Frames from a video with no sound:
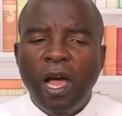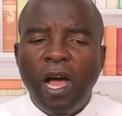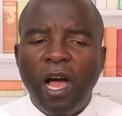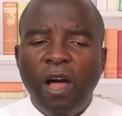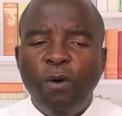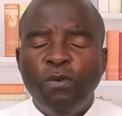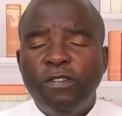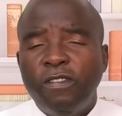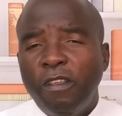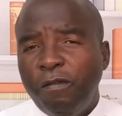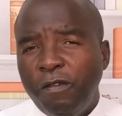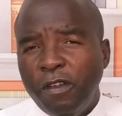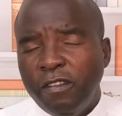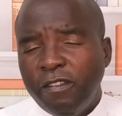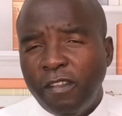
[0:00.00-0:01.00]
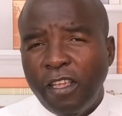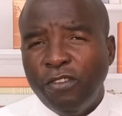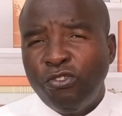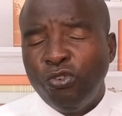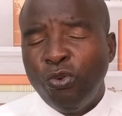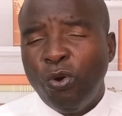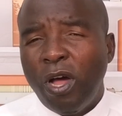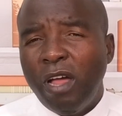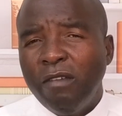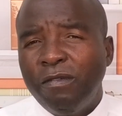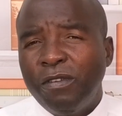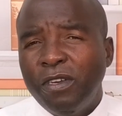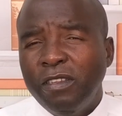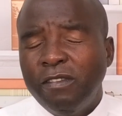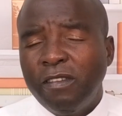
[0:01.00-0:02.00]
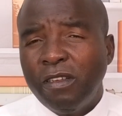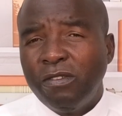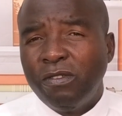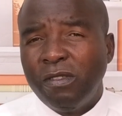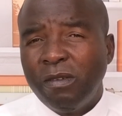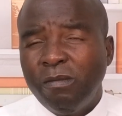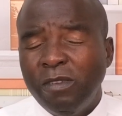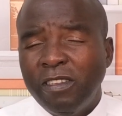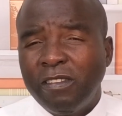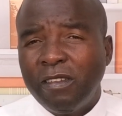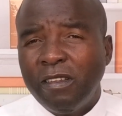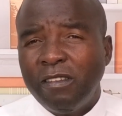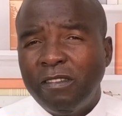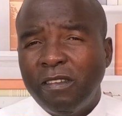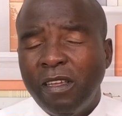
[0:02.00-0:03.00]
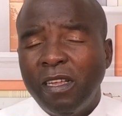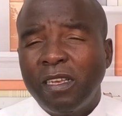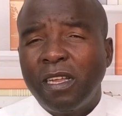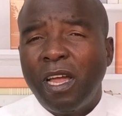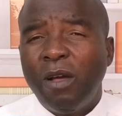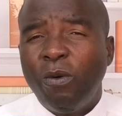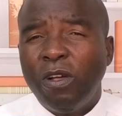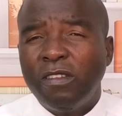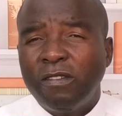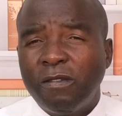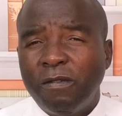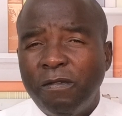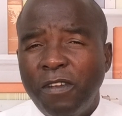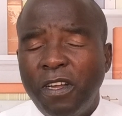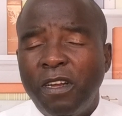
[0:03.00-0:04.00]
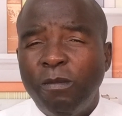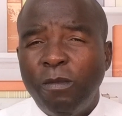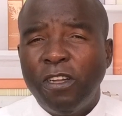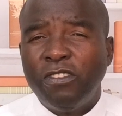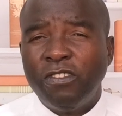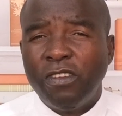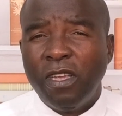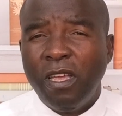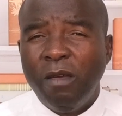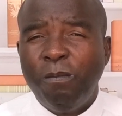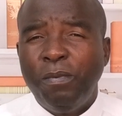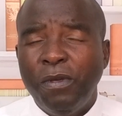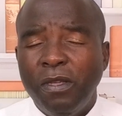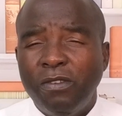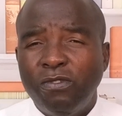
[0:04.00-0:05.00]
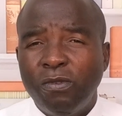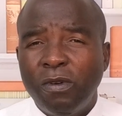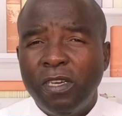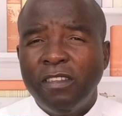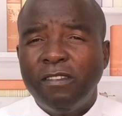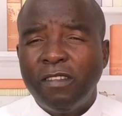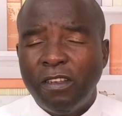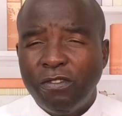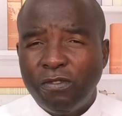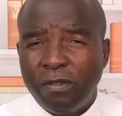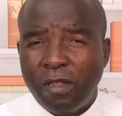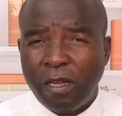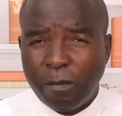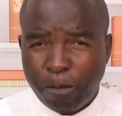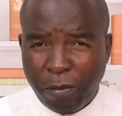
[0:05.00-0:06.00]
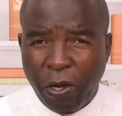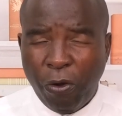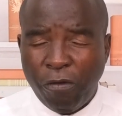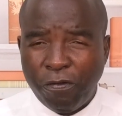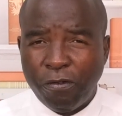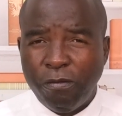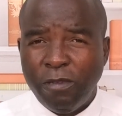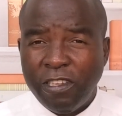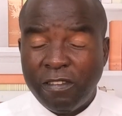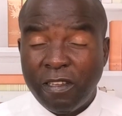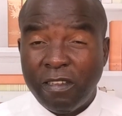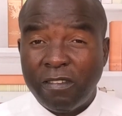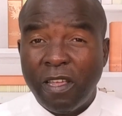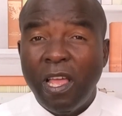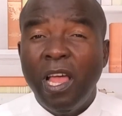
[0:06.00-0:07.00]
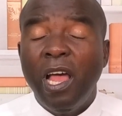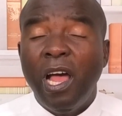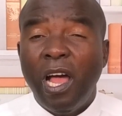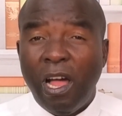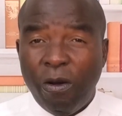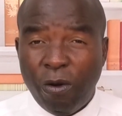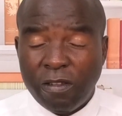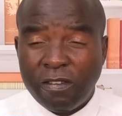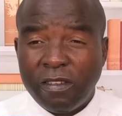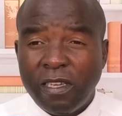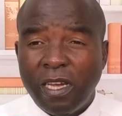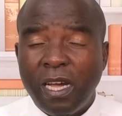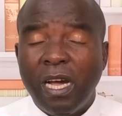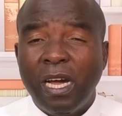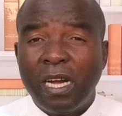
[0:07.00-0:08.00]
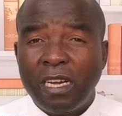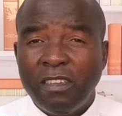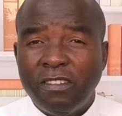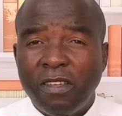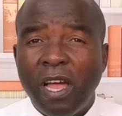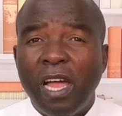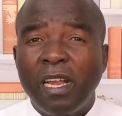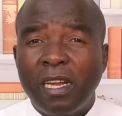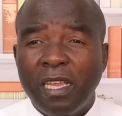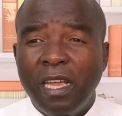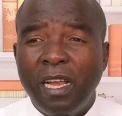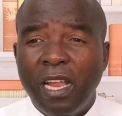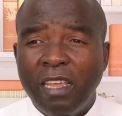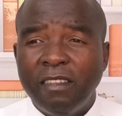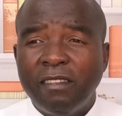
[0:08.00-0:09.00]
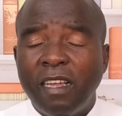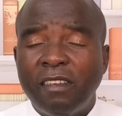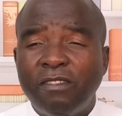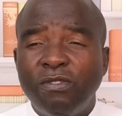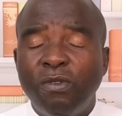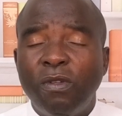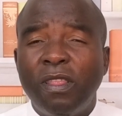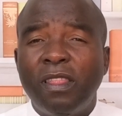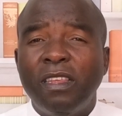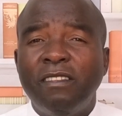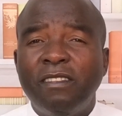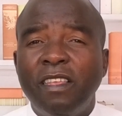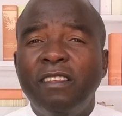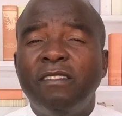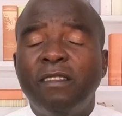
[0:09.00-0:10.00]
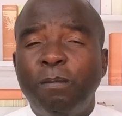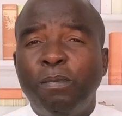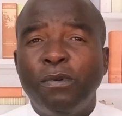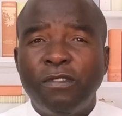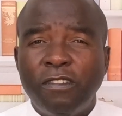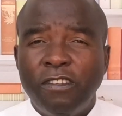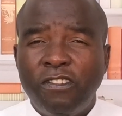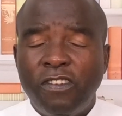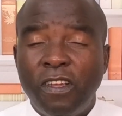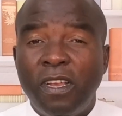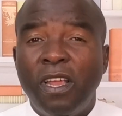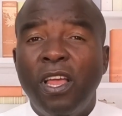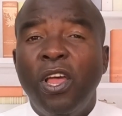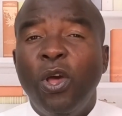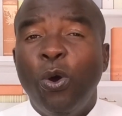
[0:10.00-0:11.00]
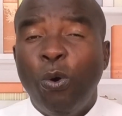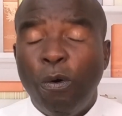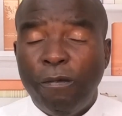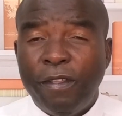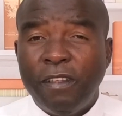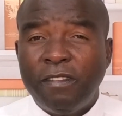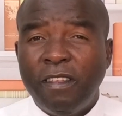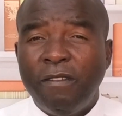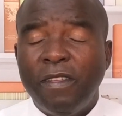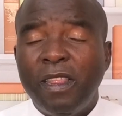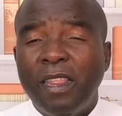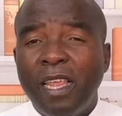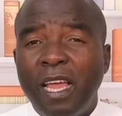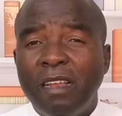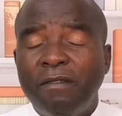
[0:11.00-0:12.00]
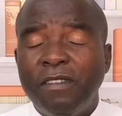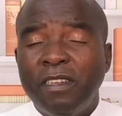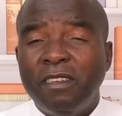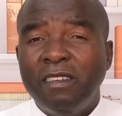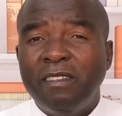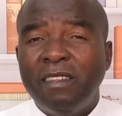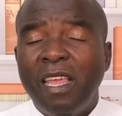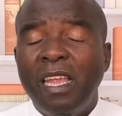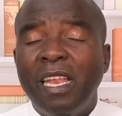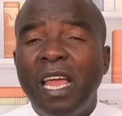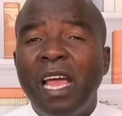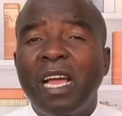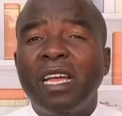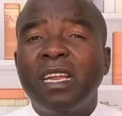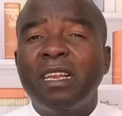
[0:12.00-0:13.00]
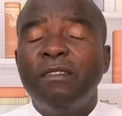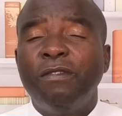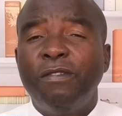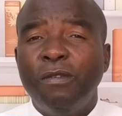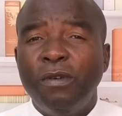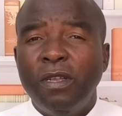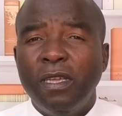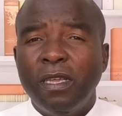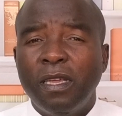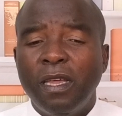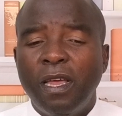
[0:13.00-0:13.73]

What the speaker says: I will safely say to you, I've listened to the message and I was very much happy to listen to that powerful message. I was encouraged. I realized that, you know, this is the position of the Seventh-day Adventists, and I agree fully.